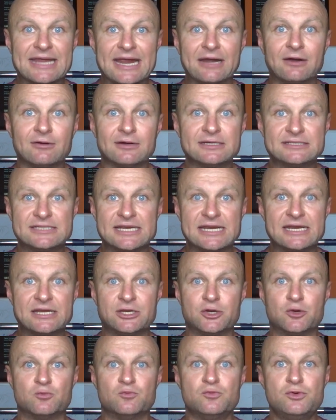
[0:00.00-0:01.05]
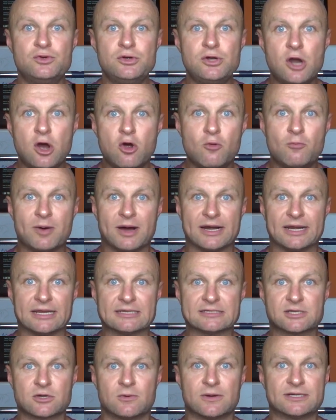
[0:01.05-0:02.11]
guarantee you nobody
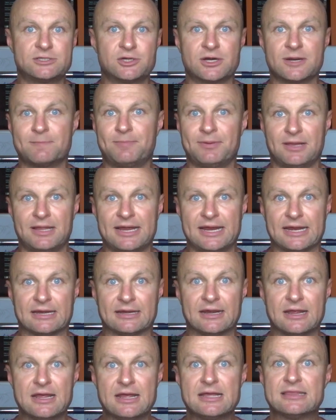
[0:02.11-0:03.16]
is going to complain